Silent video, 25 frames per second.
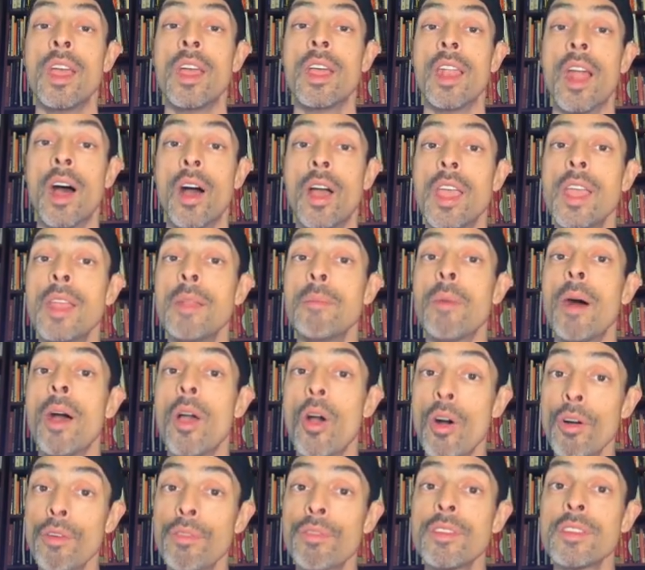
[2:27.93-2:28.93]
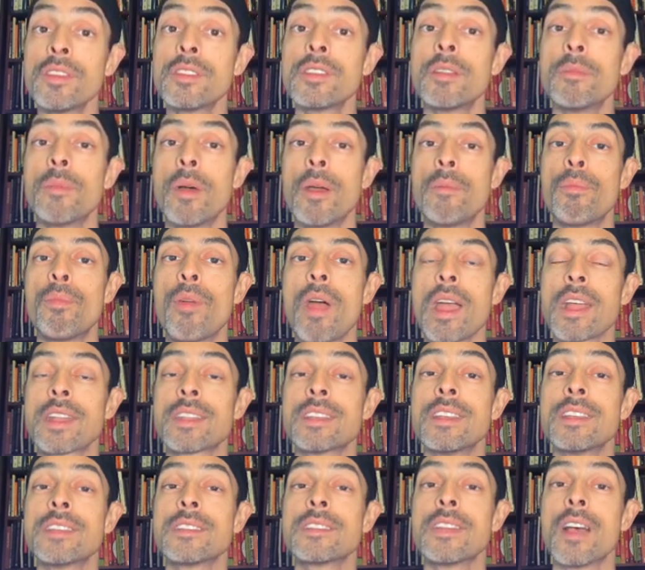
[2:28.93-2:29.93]
Now, in my office, in my
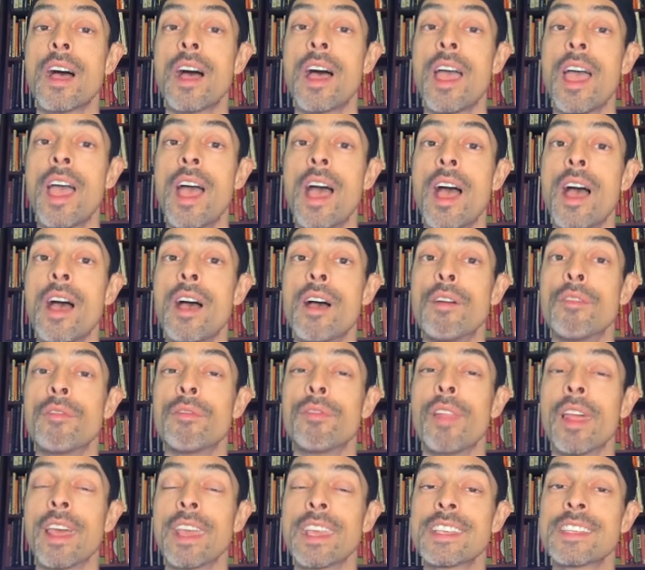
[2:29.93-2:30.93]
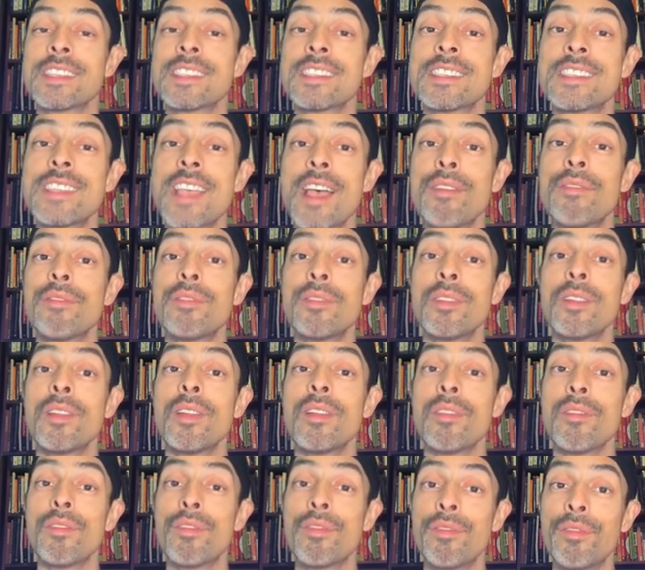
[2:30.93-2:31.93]
practice, I have like
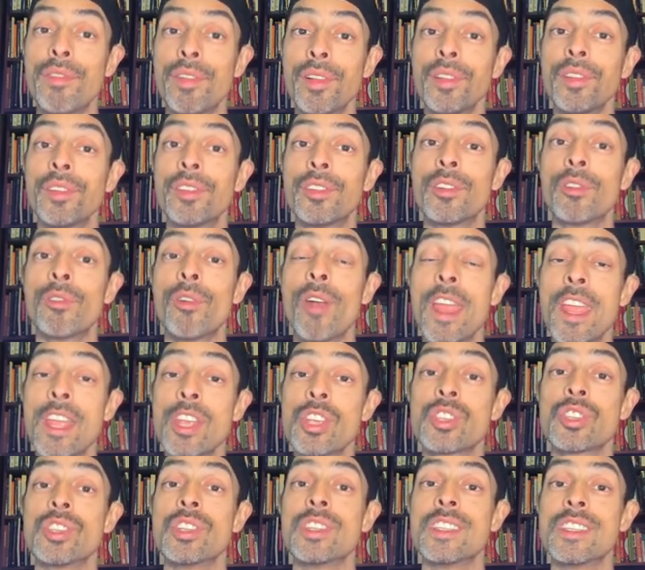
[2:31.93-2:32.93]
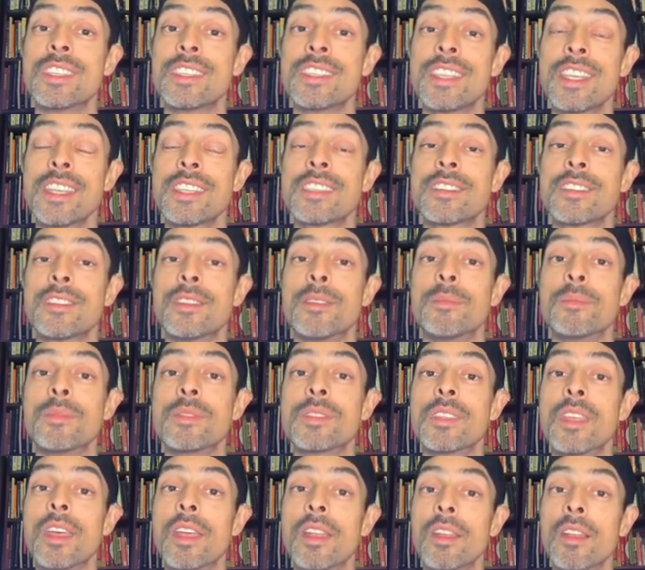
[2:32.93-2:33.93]
7 filtration
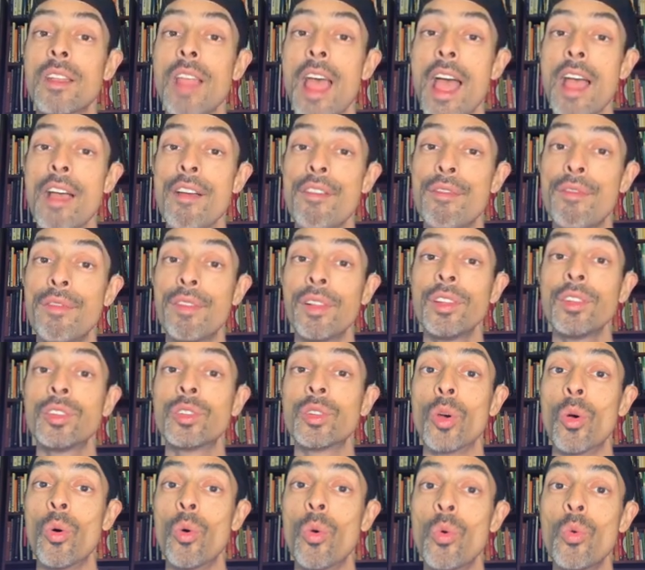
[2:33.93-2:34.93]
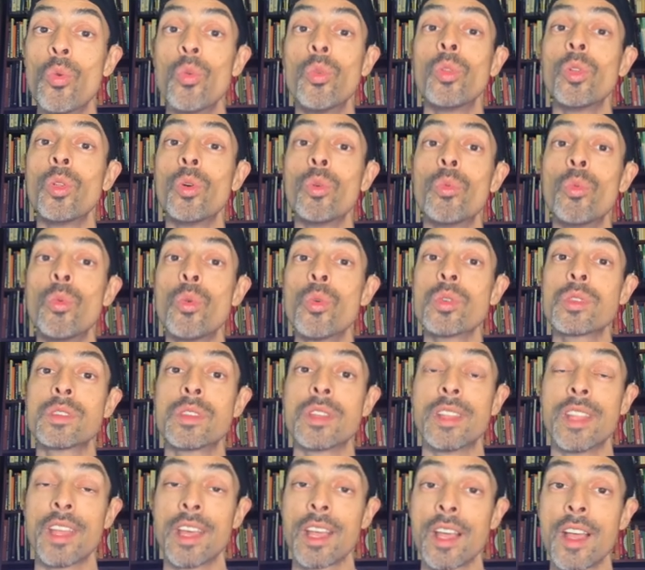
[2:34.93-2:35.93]
systems that filter all the
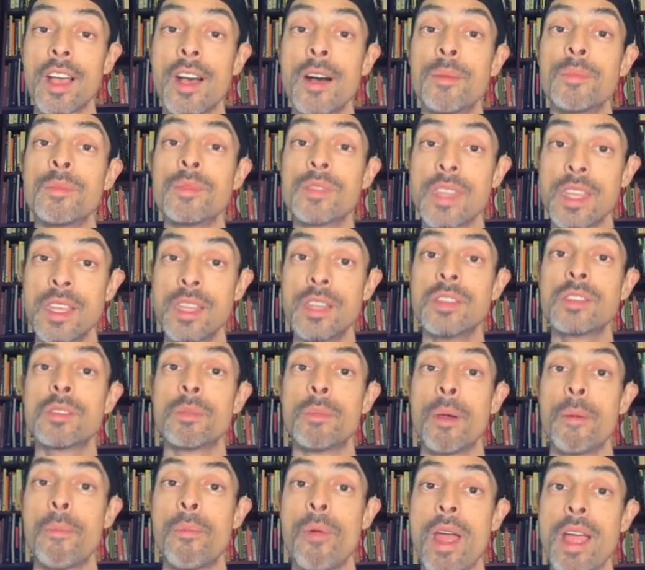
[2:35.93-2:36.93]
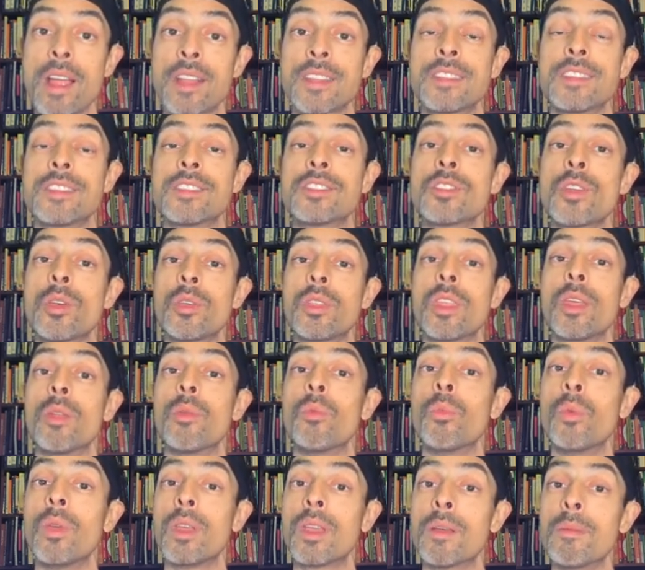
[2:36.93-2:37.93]
water that comes into my practice so
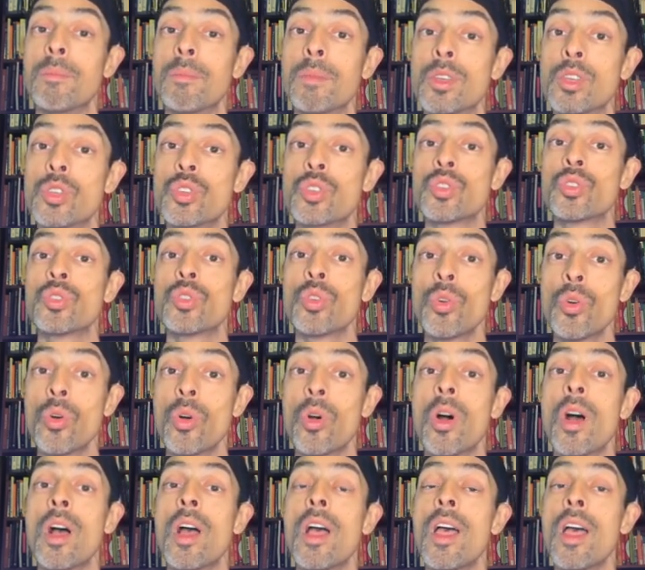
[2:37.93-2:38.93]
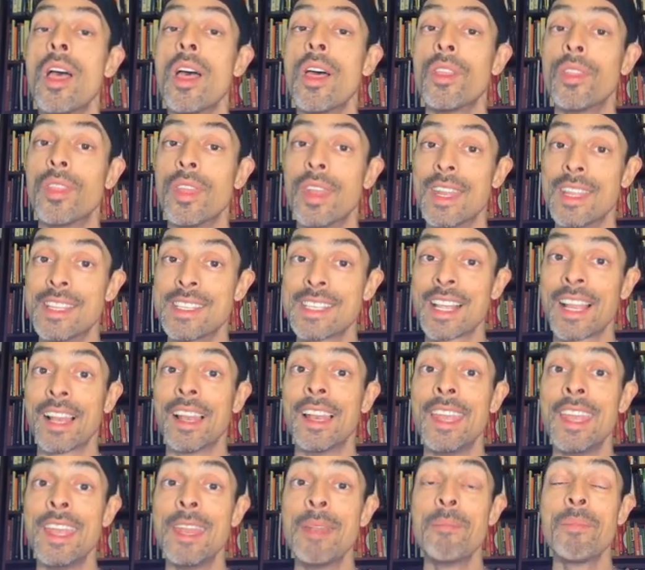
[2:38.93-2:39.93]
that we can be sure that it's
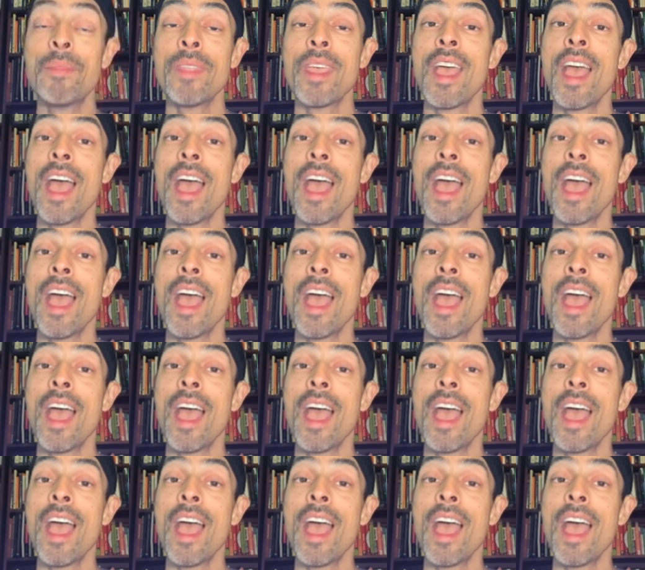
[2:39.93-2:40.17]
clean.